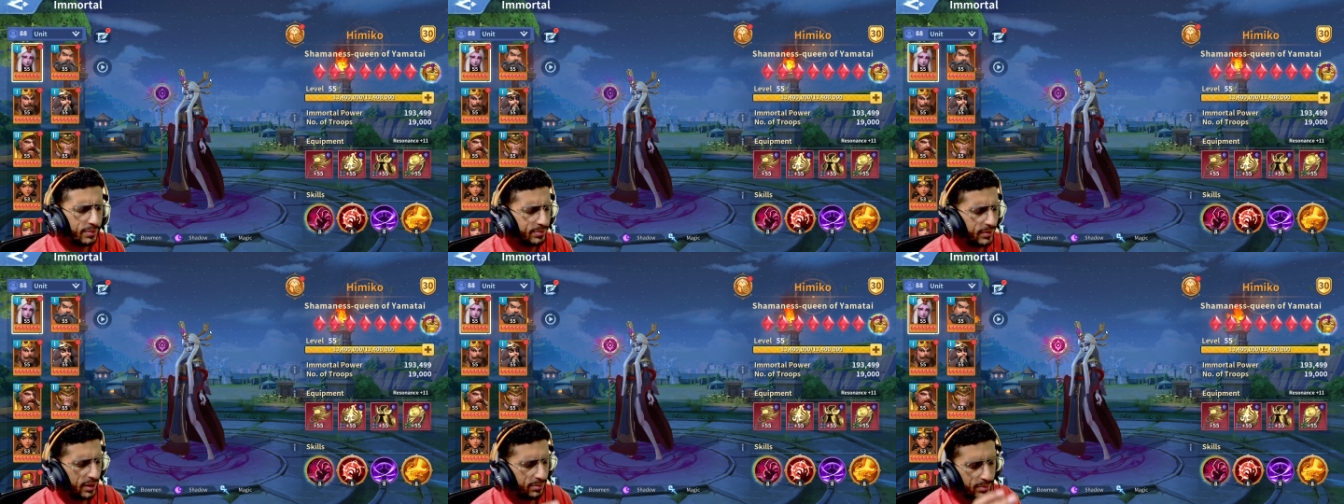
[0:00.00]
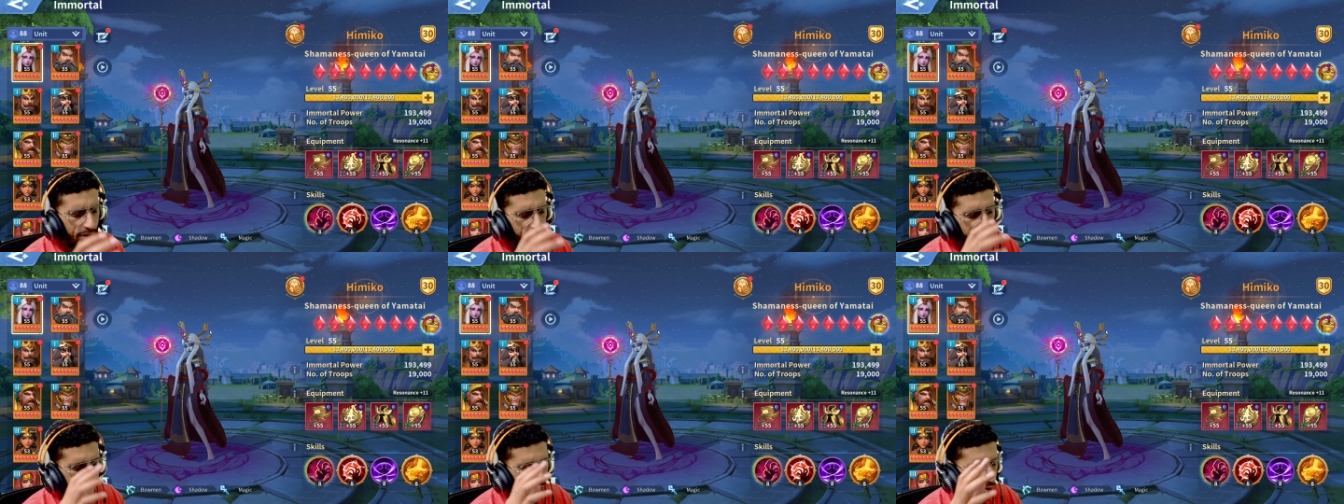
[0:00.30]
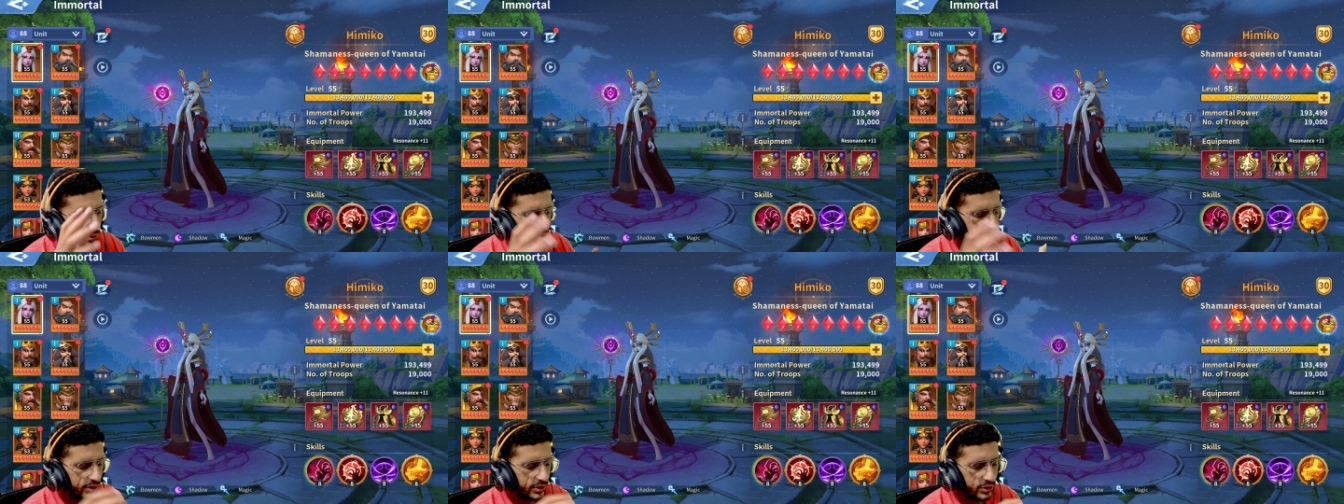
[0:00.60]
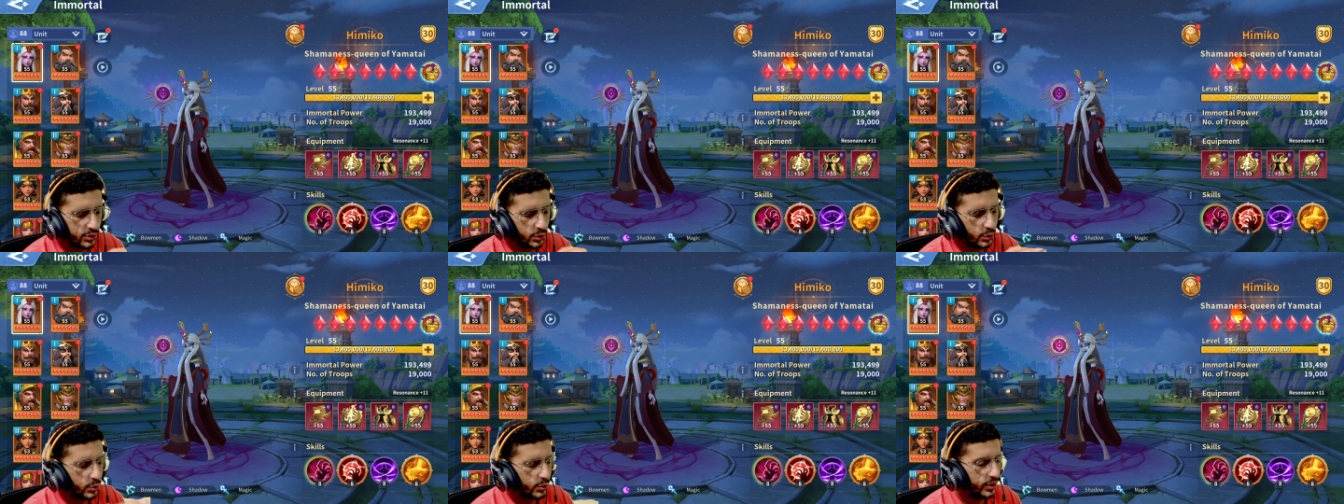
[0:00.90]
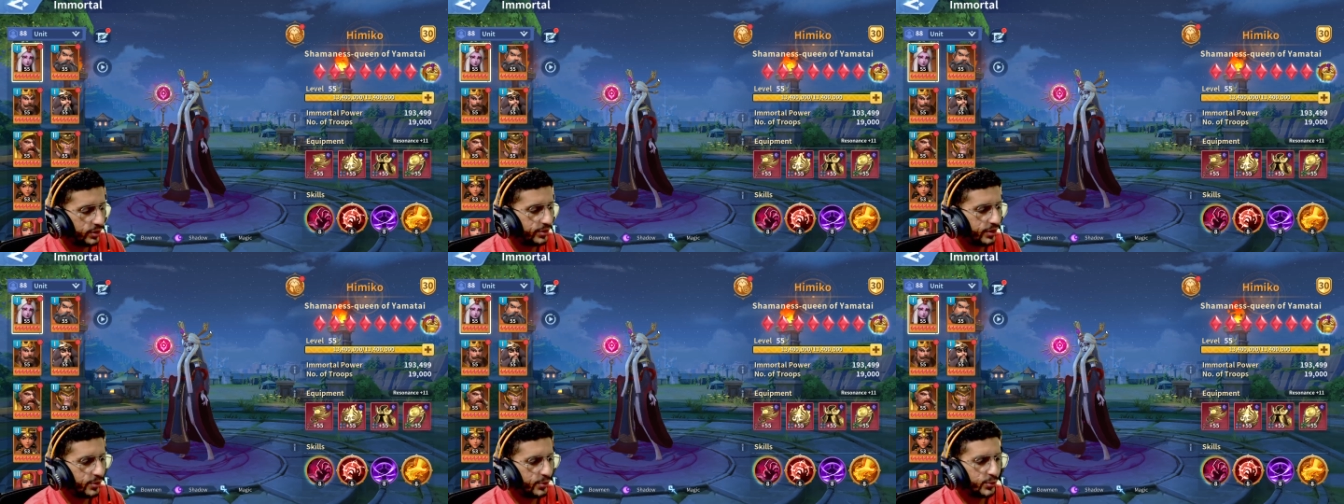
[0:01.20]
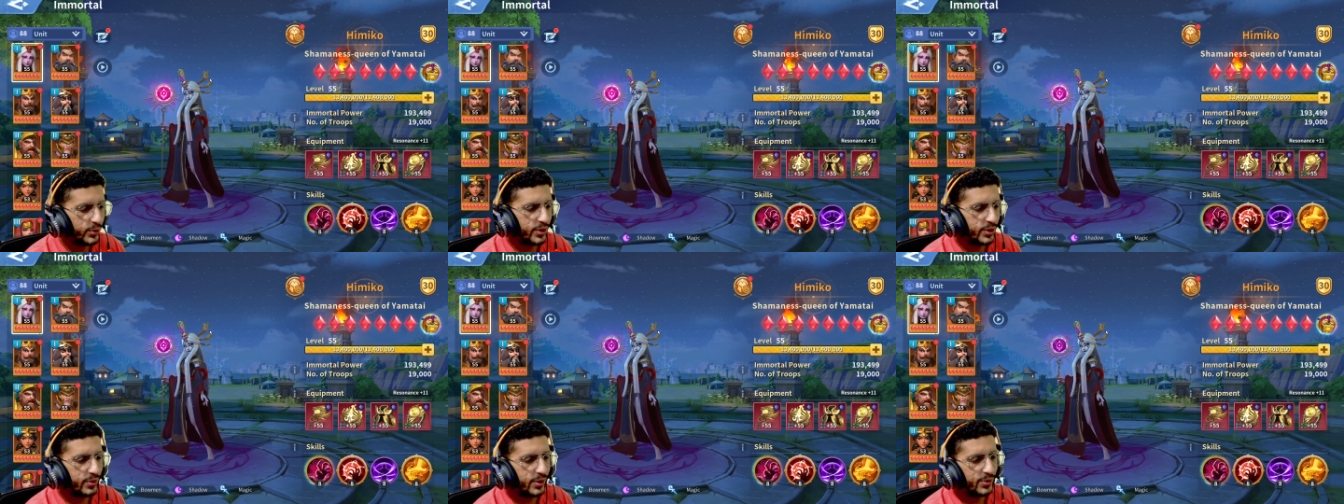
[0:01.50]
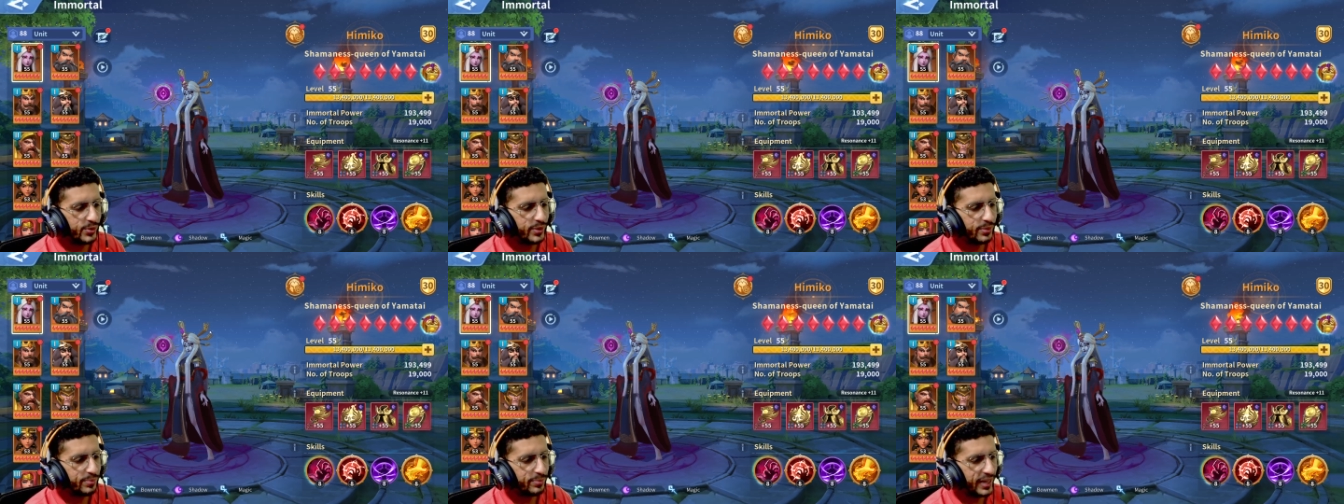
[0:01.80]
my thoughts is all
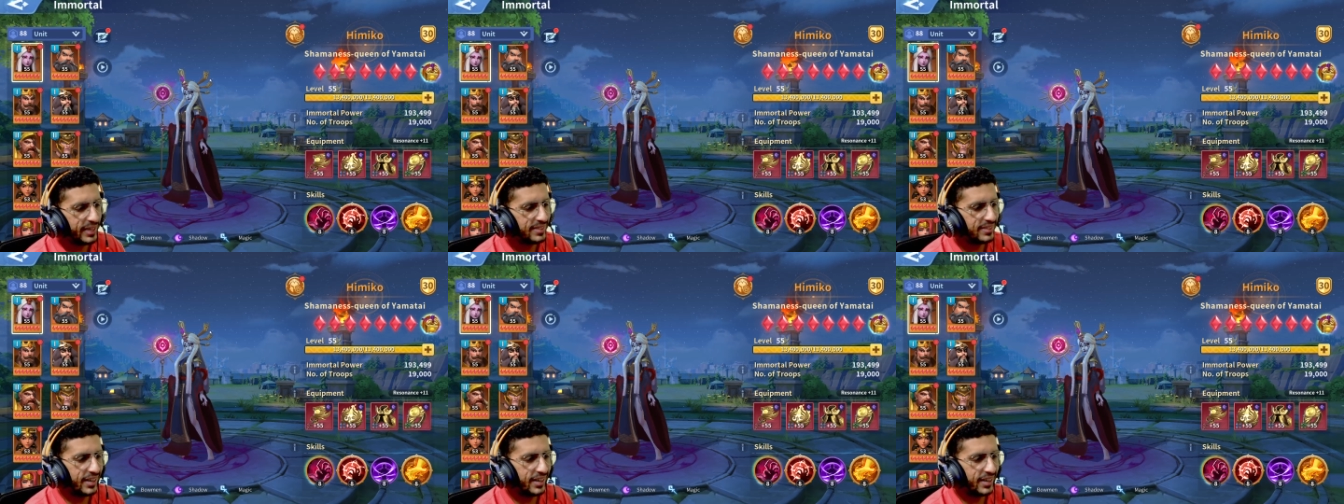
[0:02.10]
around the place.